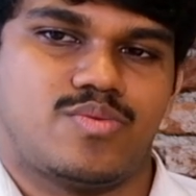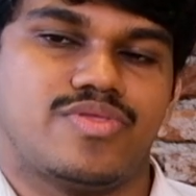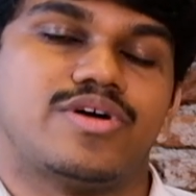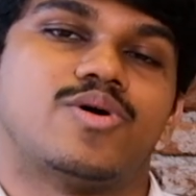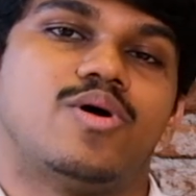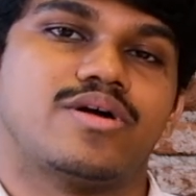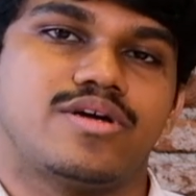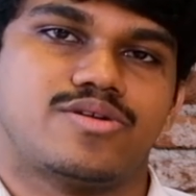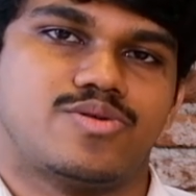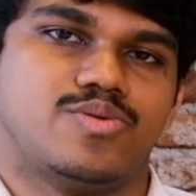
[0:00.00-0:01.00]
when they're
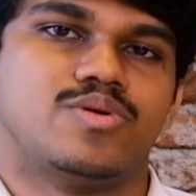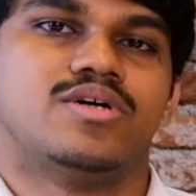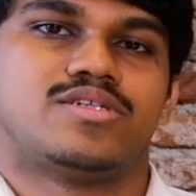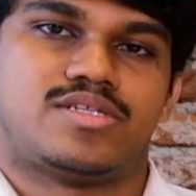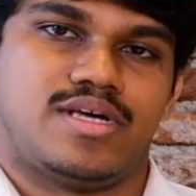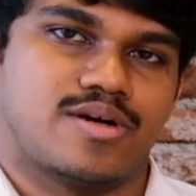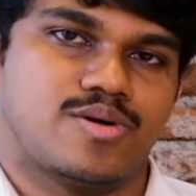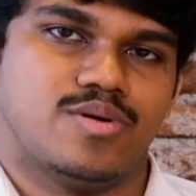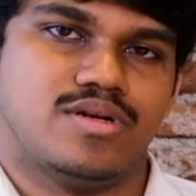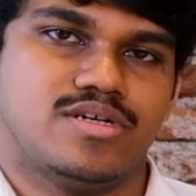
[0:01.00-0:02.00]
talking to
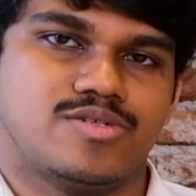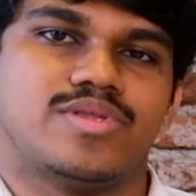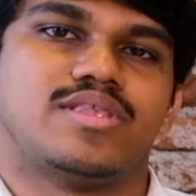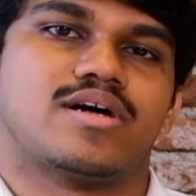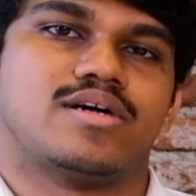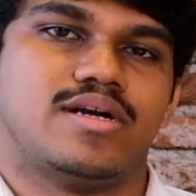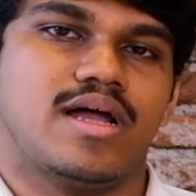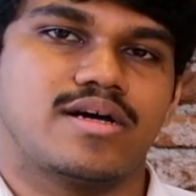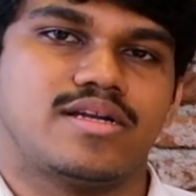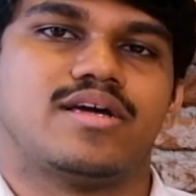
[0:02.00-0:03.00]
stakeholders, when they are
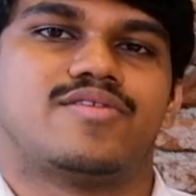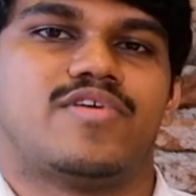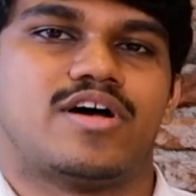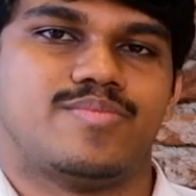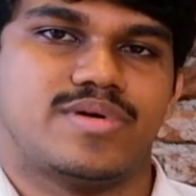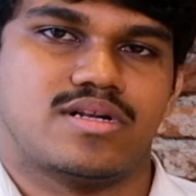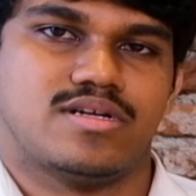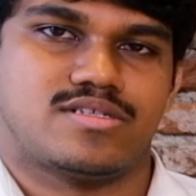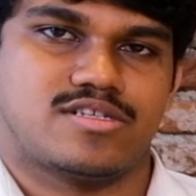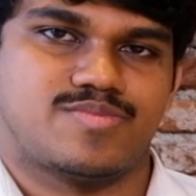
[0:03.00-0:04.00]
conducting environmental
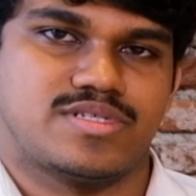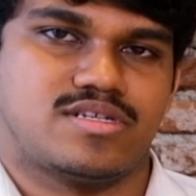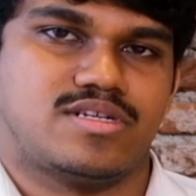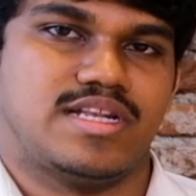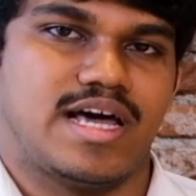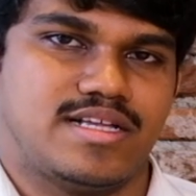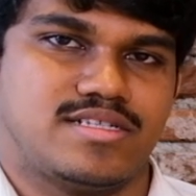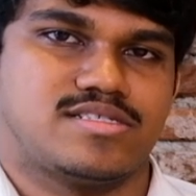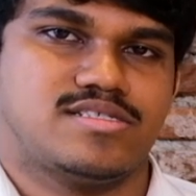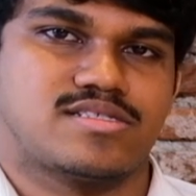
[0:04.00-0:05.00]
assessments and
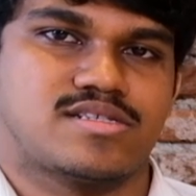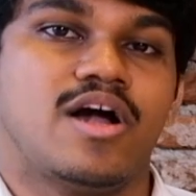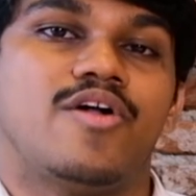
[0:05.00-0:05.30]
analysis.